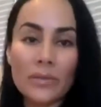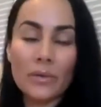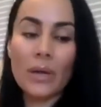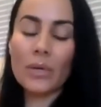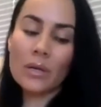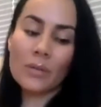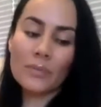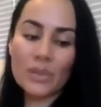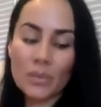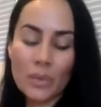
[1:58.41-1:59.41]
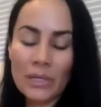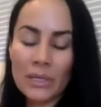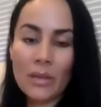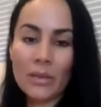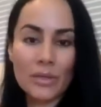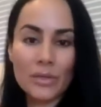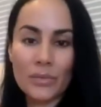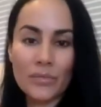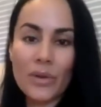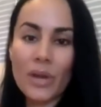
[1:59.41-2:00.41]
that when it comes to women, there's
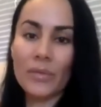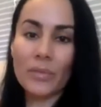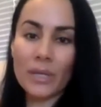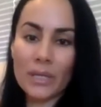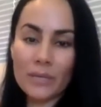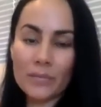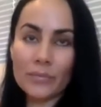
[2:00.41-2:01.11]
room for everybody.